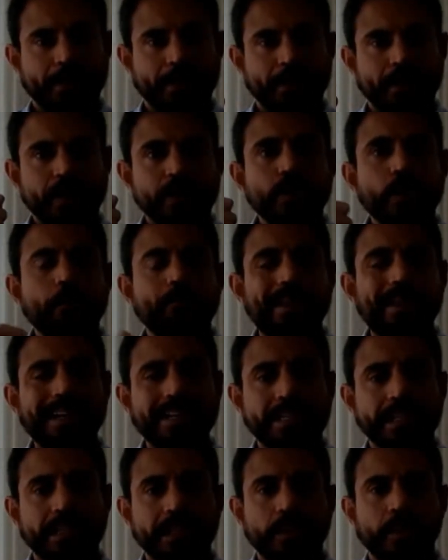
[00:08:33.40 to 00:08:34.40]
So
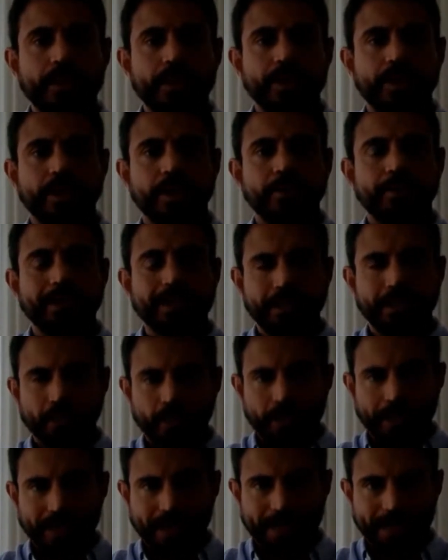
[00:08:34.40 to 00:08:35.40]
basically what you're going to be
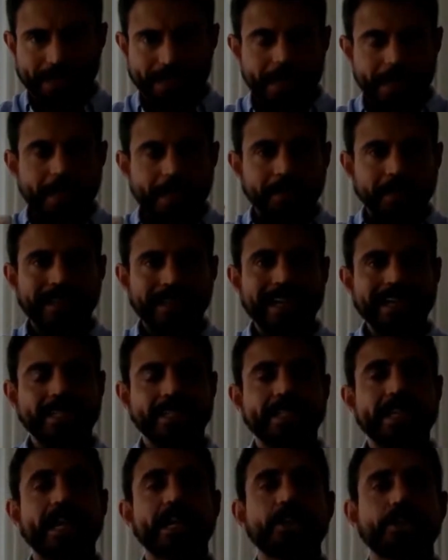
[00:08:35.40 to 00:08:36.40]
doing is, let's
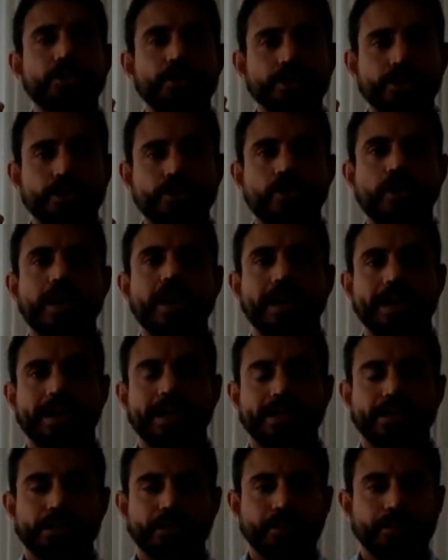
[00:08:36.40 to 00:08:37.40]
say you're trying
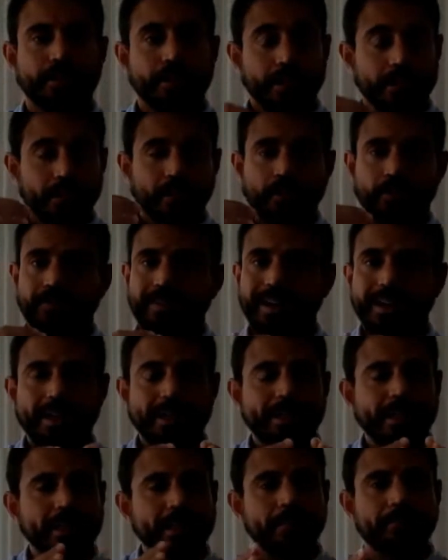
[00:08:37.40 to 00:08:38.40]
to, it
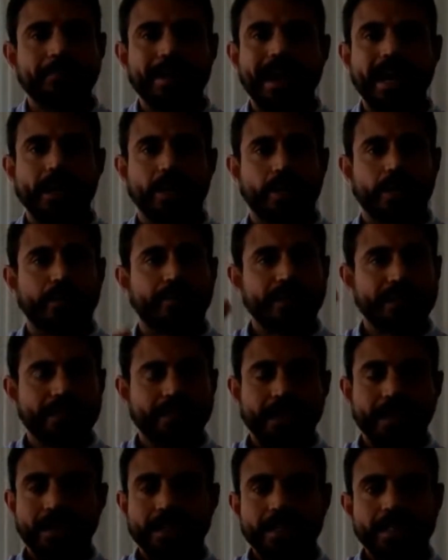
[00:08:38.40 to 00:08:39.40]
doesn't matter if
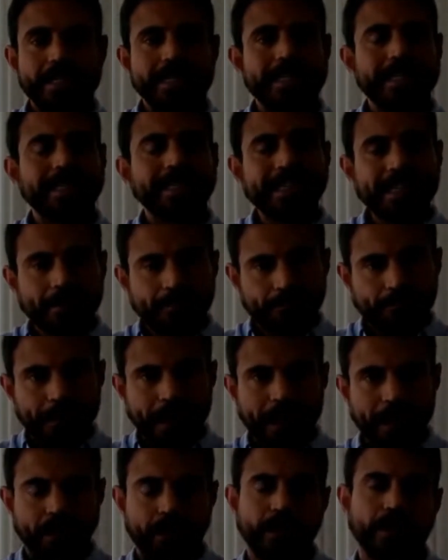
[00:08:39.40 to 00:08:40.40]
it's sleep
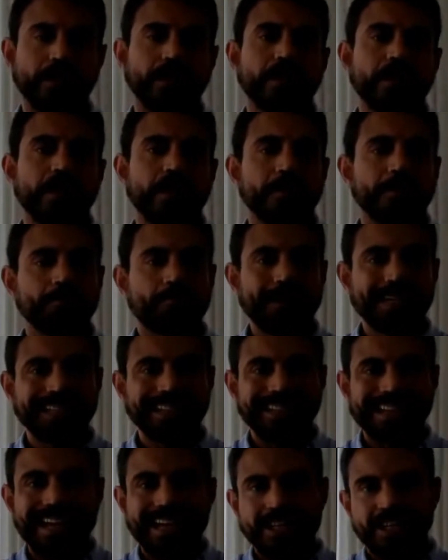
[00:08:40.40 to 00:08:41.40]
better, be
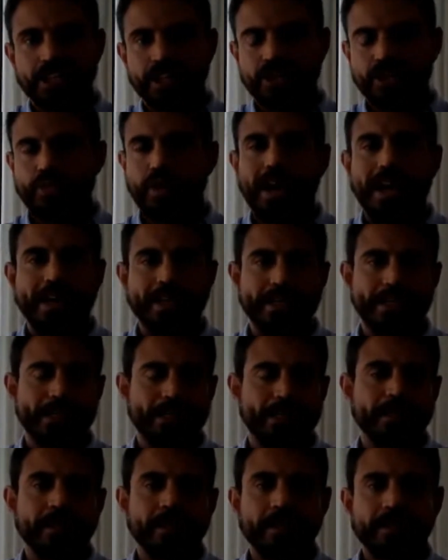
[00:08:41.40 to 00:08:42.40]
less
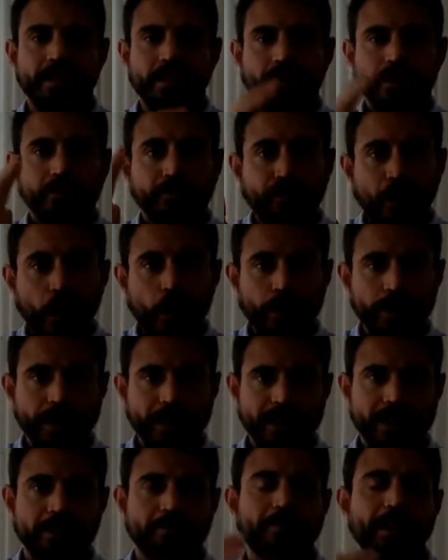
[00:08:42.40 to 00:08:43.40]
stressed,
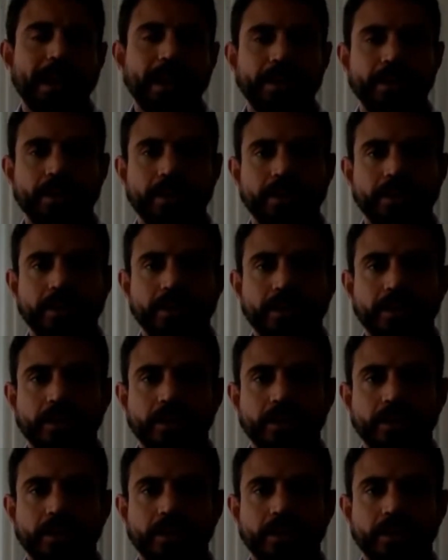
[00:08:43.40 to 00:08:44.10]
focus better,